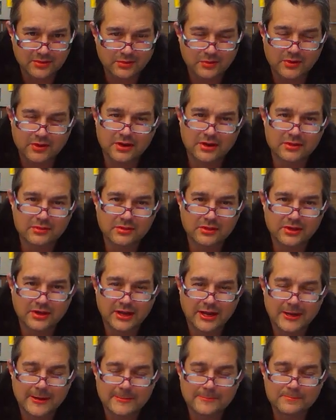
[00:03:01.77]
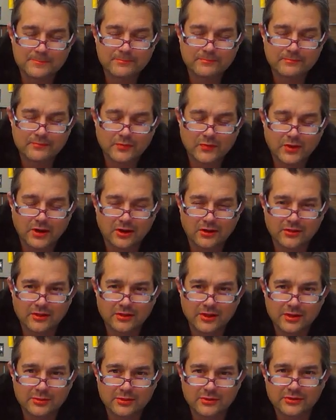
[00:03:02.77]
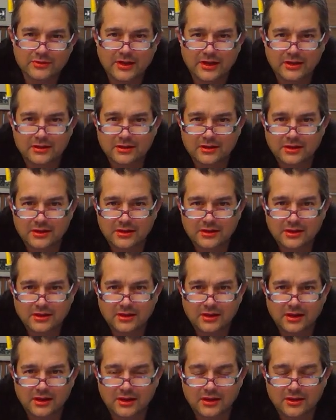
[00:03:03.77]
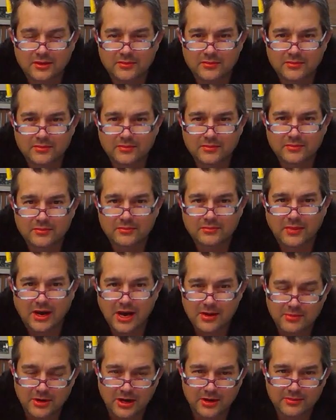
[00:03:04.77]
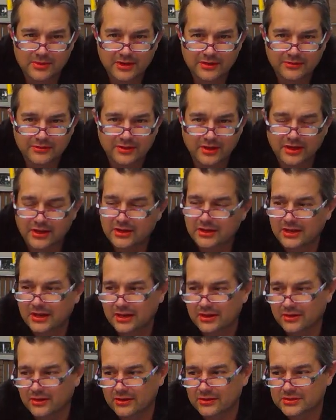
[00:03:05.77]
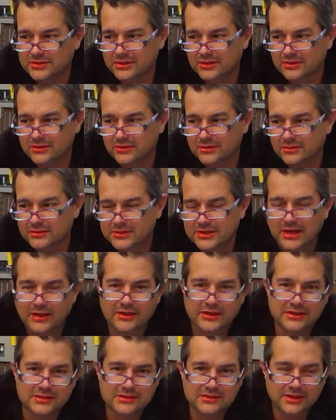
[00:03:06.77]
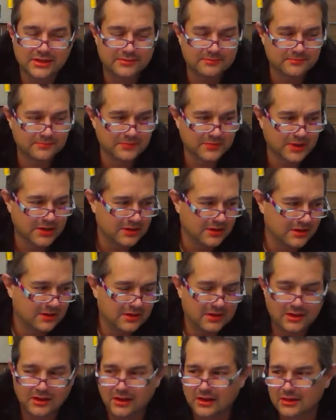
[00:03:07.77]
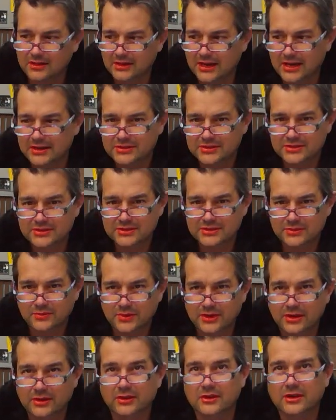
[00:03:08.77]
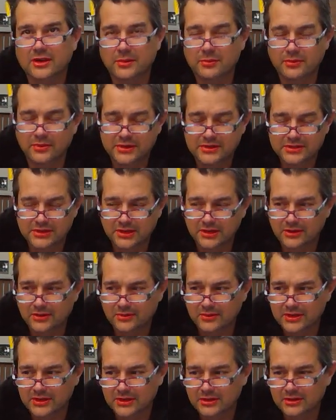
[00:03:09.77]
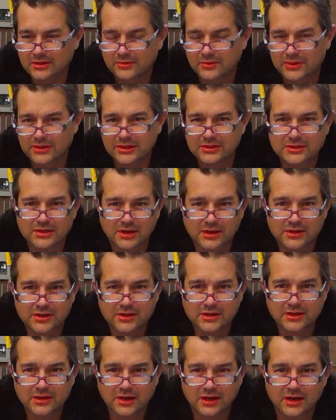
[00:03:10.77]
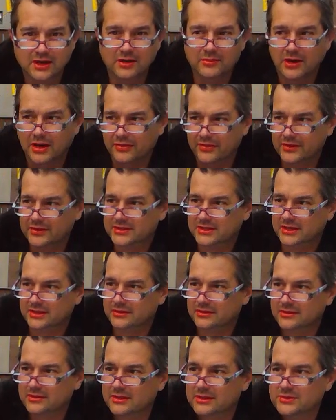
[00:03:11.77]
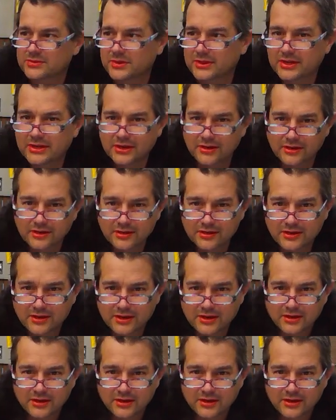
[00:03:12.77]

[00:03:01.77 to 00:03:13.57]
what we're going to look at are the labels that my mom has done and also Sally has done. Last week or a couple weeks ago, we did talk about this one here,